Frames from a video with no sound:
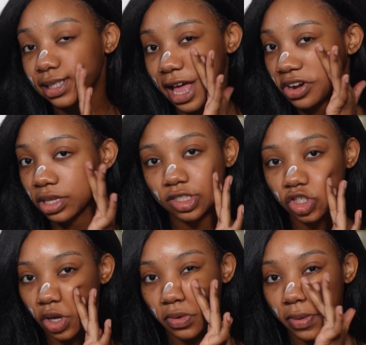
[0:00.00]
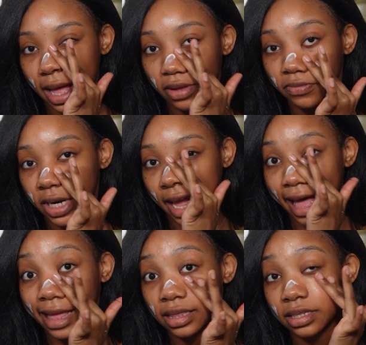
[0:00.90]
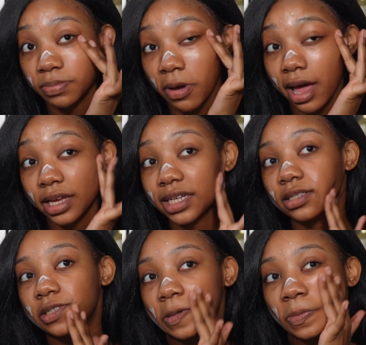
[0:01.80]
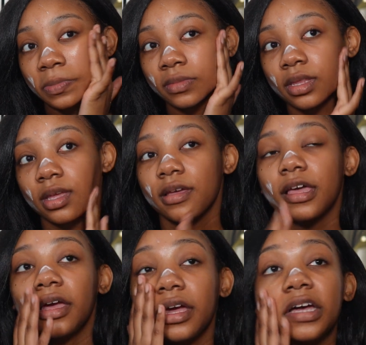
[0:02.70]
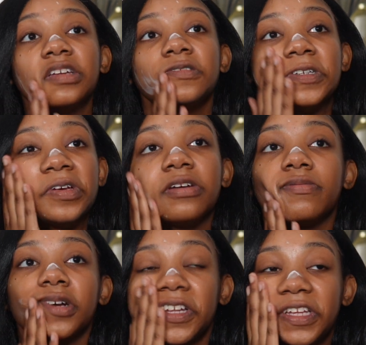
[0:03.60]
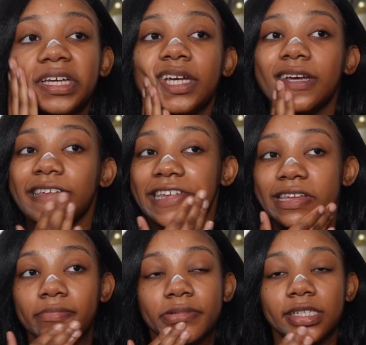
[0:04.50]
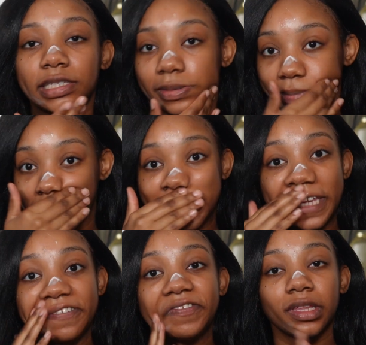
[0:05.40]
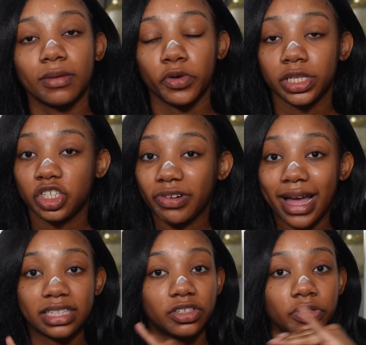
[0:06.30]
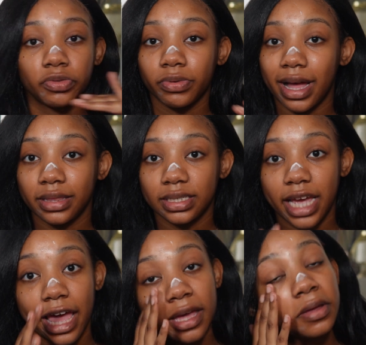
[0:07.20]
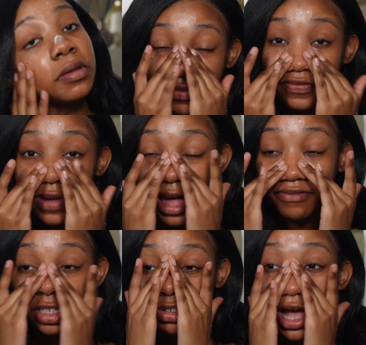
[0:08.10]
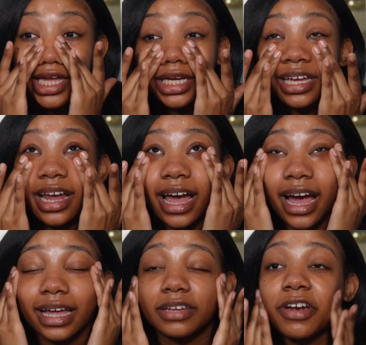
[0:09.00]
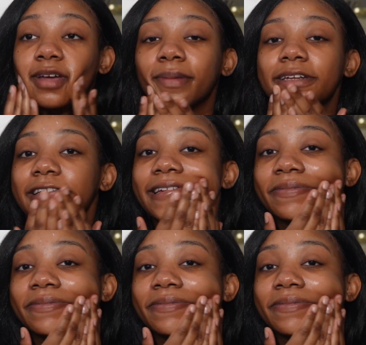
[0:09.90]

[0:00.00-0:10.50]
glide on so well when I add this product, and it really keeps my skin feeling moisturized throughout the day. If you haven't tried it, I highly recommend it.